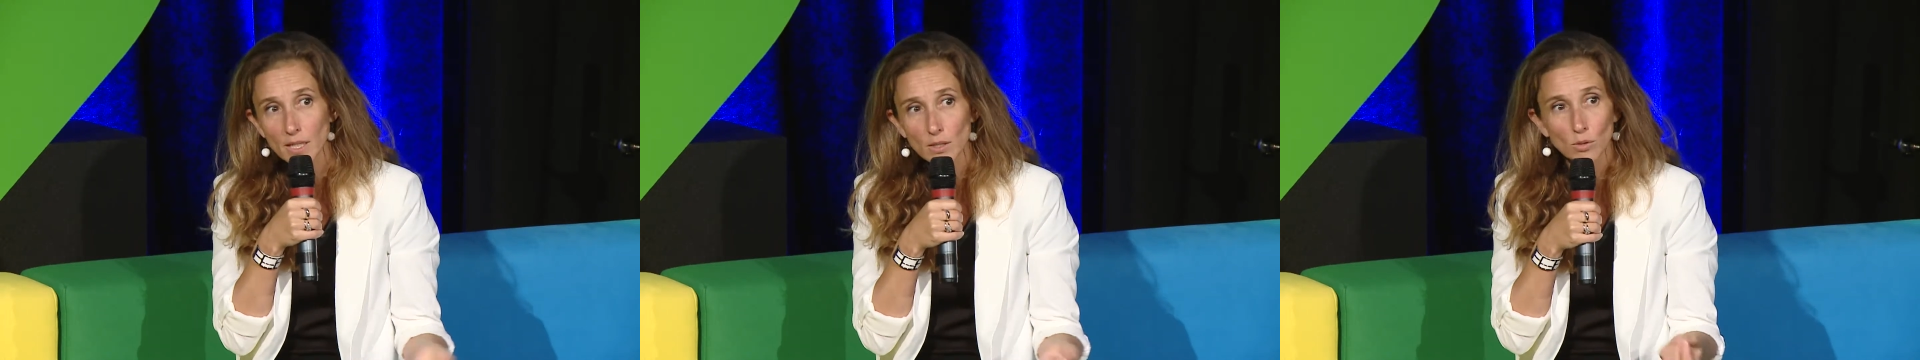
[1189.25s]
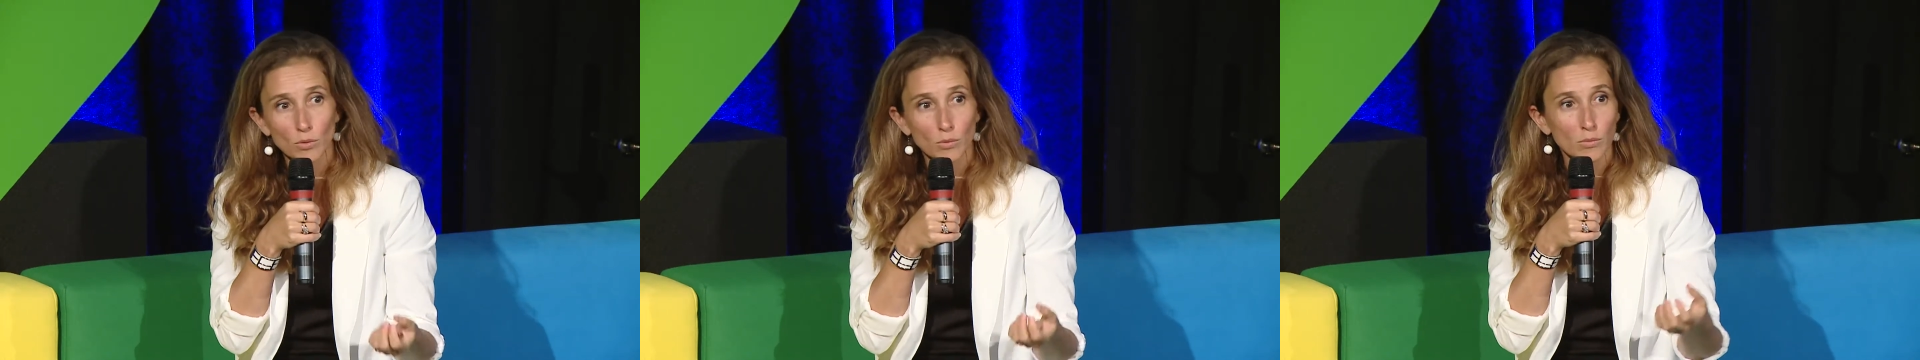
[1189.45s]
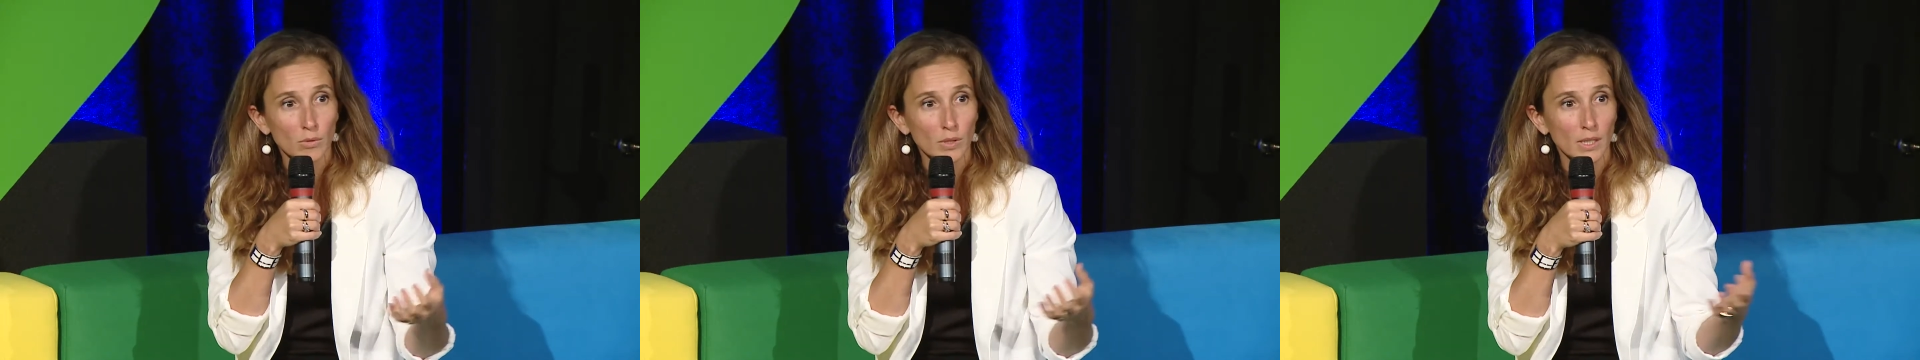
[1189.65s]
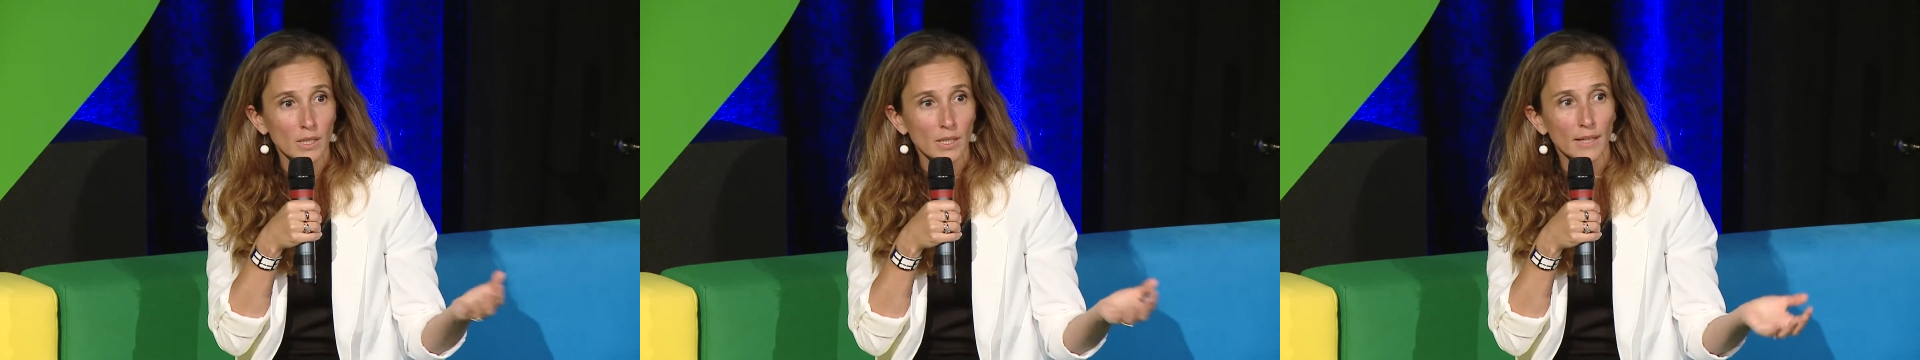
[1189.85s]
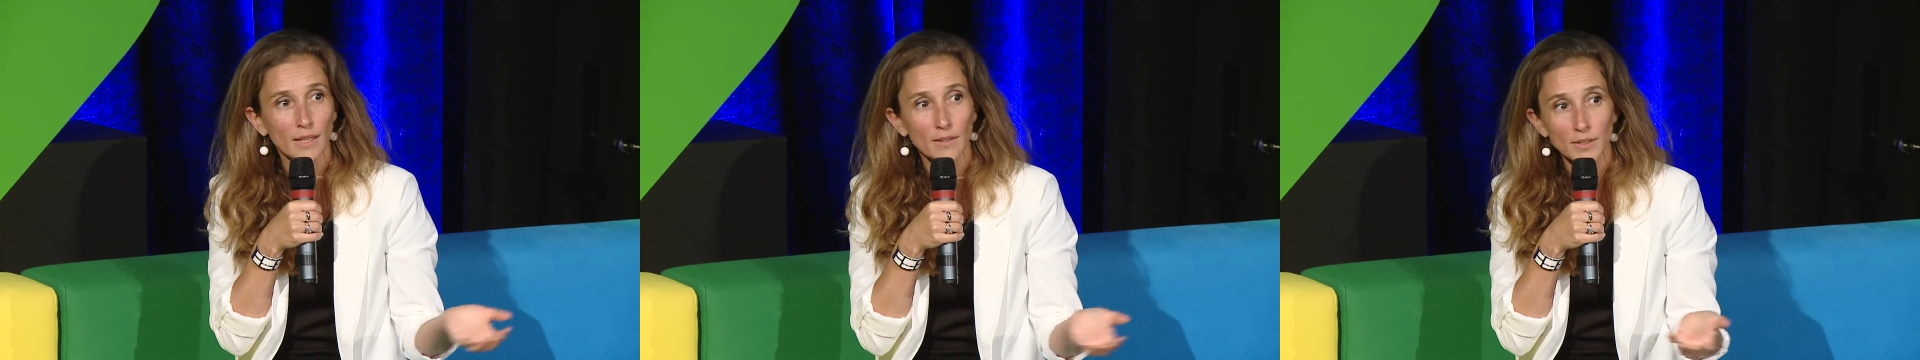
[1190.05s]
feeling
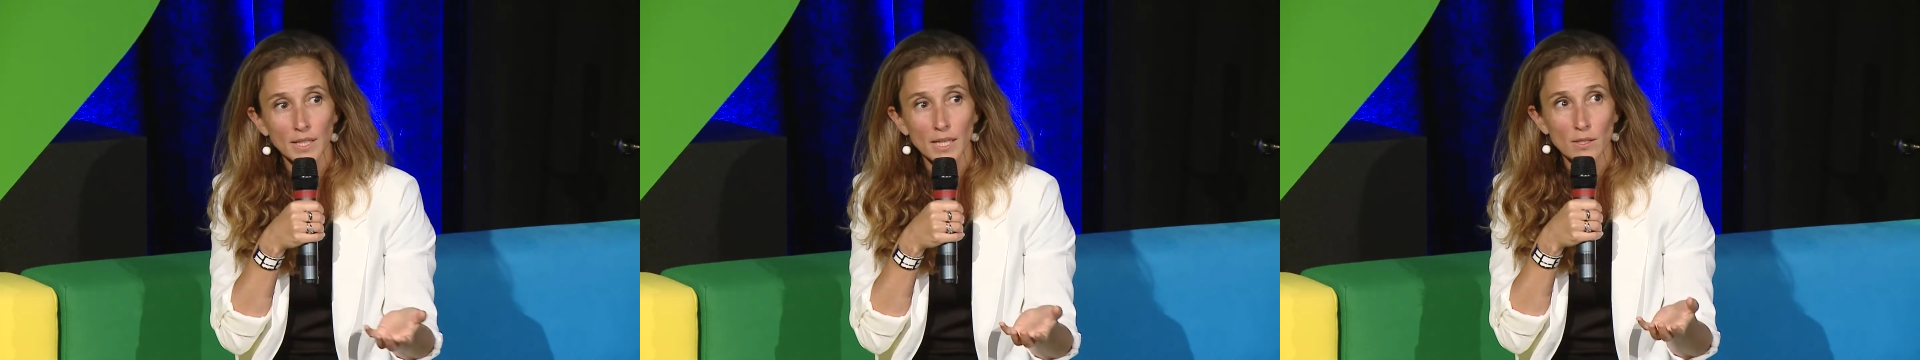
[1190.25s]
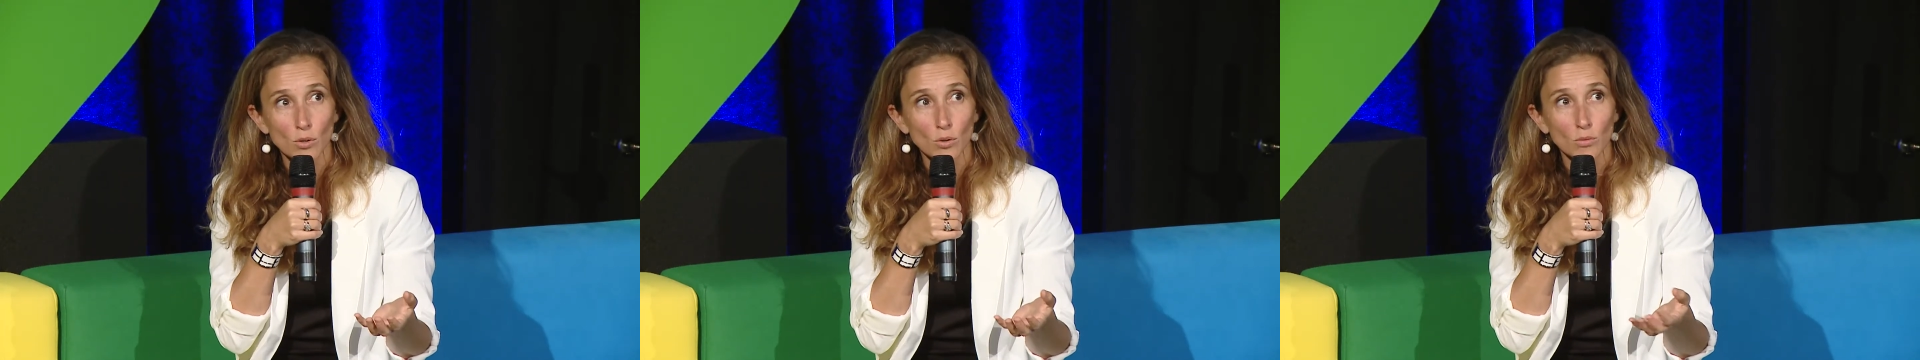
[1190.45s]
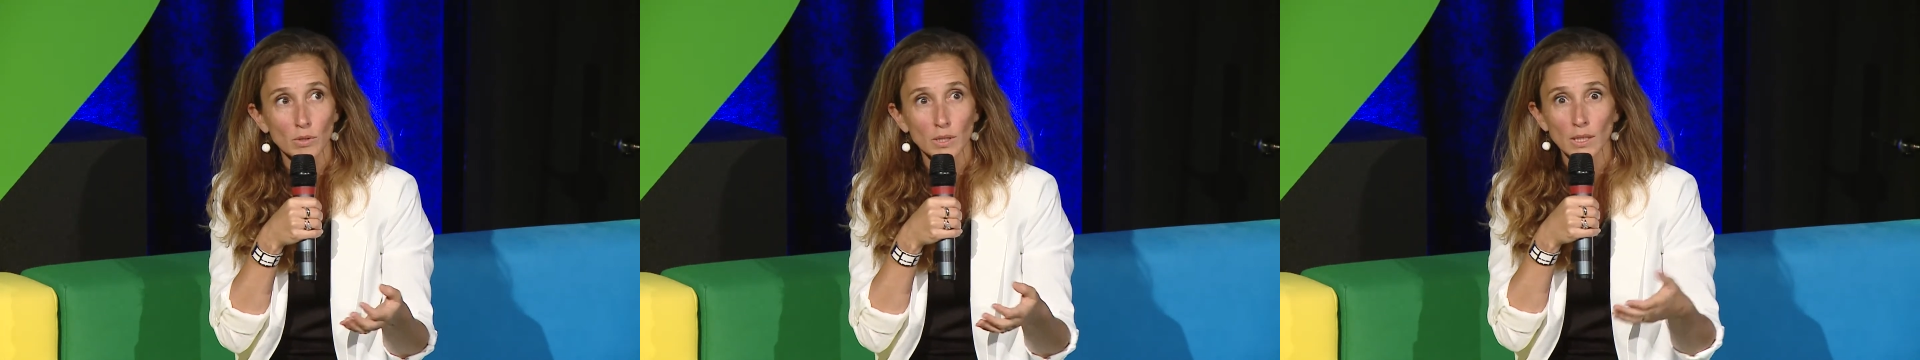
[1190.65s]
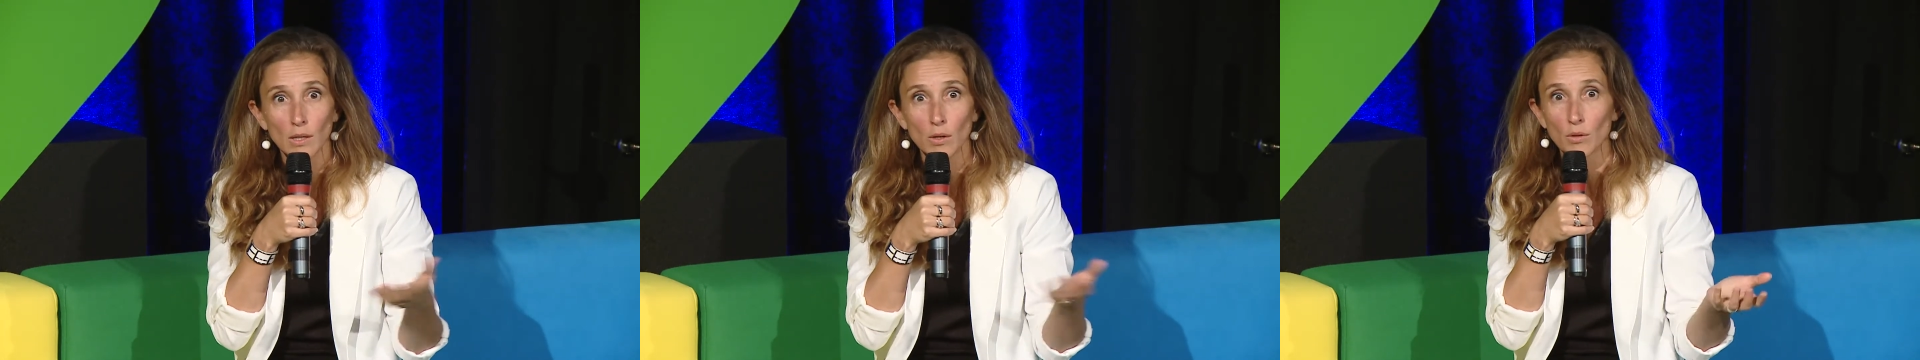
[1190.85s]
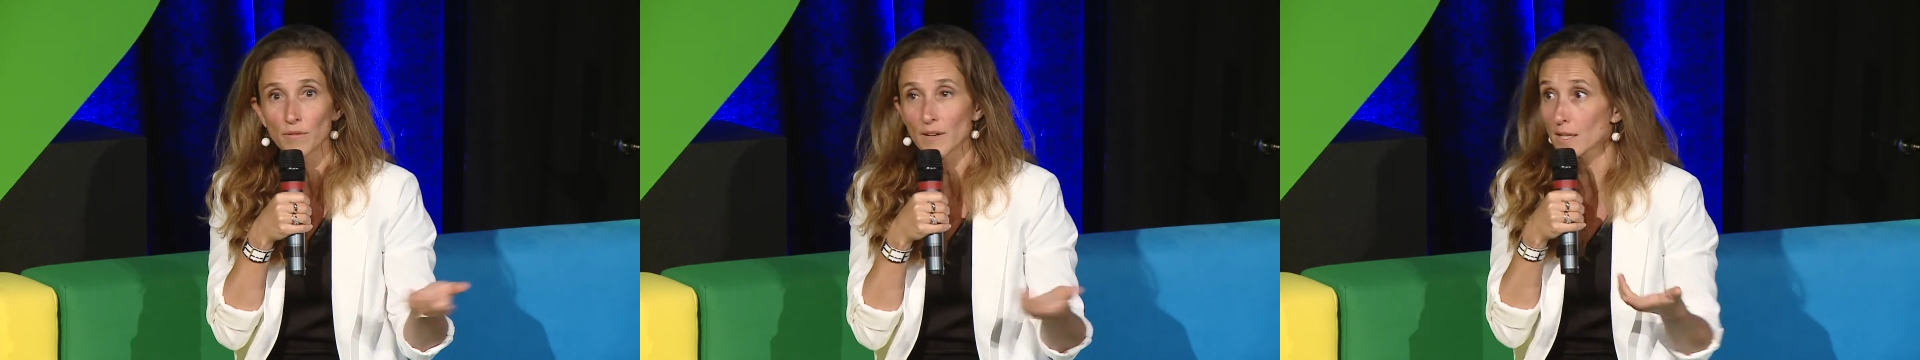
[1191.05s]

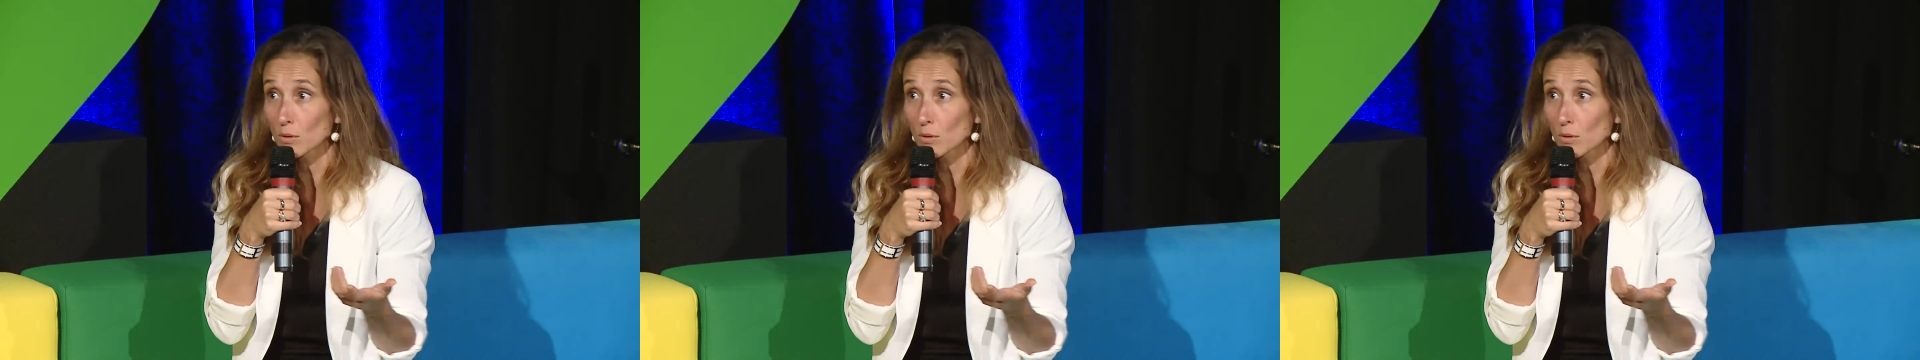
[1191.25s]
that they're